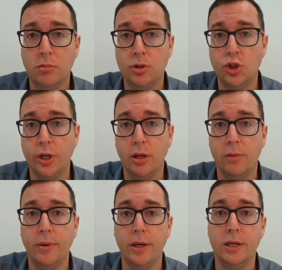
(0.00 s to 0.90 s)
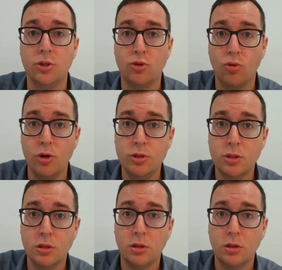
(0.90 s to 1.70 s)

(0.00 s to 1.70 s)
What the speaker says: is gross